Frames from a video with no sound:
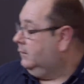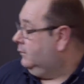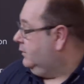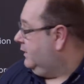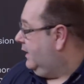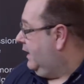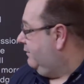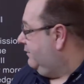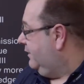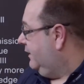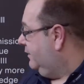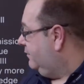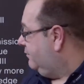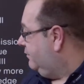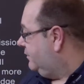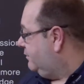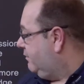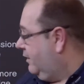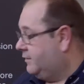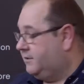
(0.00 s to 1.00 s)
We have the
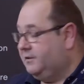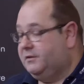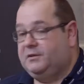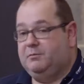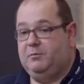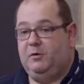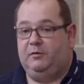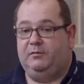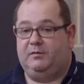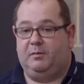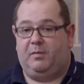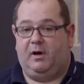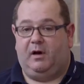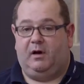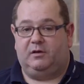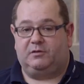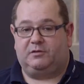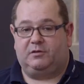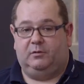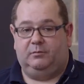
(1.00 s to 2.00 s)
infrastructure to move the
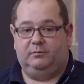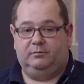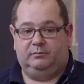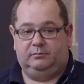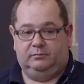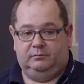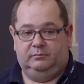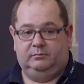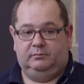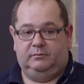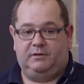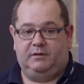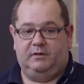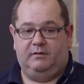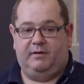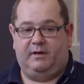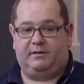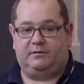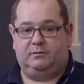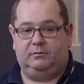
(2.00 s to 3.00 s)
parts on to the
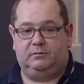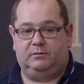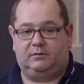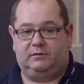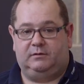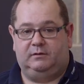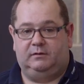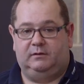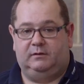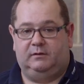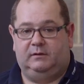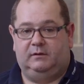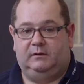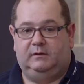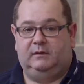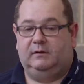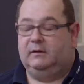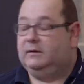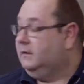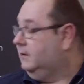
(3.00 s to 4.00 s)
vessels,
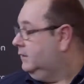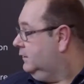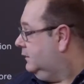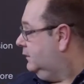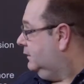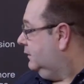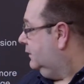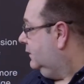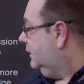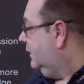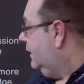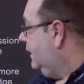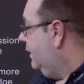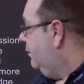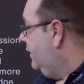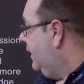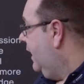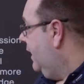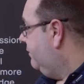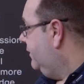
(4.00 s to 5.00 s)
and
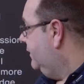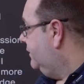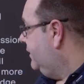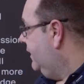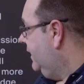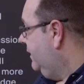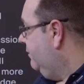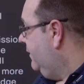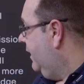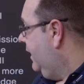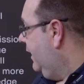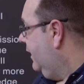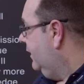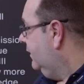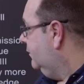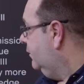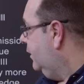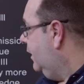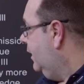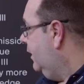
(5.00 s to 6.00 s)
we have the team there.
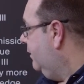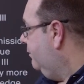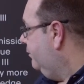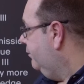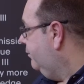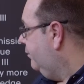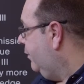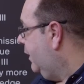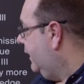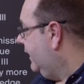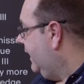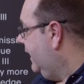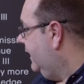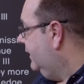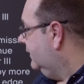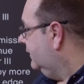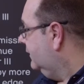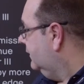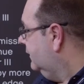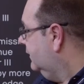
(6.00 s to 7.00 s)

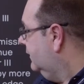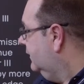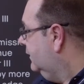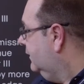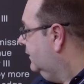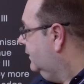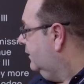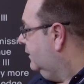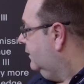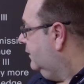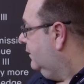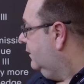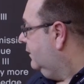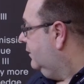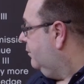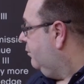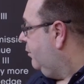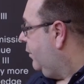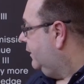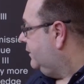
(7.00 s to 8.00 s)
Again,
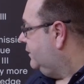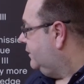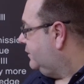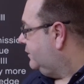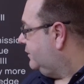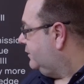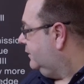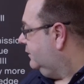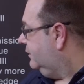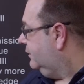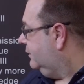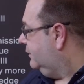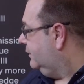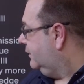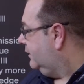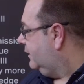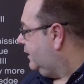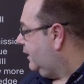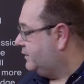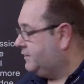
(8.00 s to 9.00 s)
by just
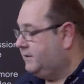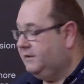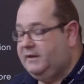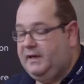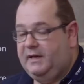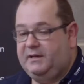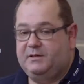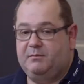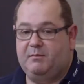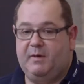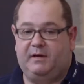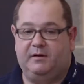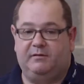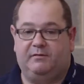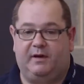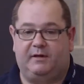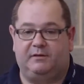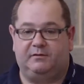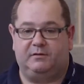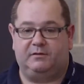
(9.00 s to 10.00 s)
cutting the engine
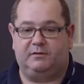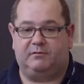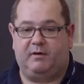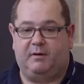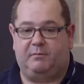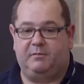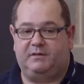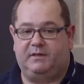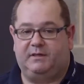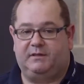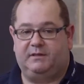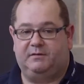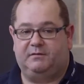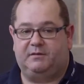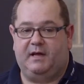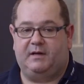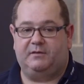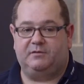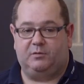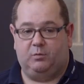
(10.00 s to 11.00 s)
manufacturer's representatives
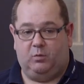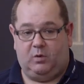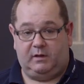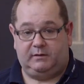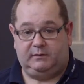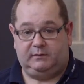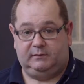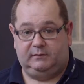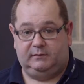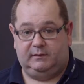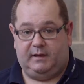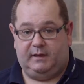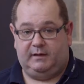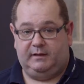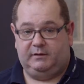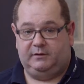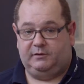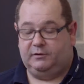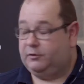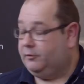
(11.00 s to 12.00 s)
down to 1 and
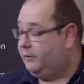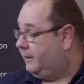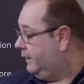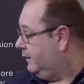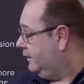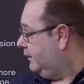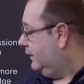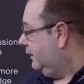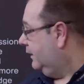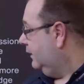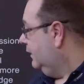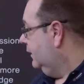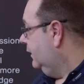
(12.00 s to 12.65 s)
enjoying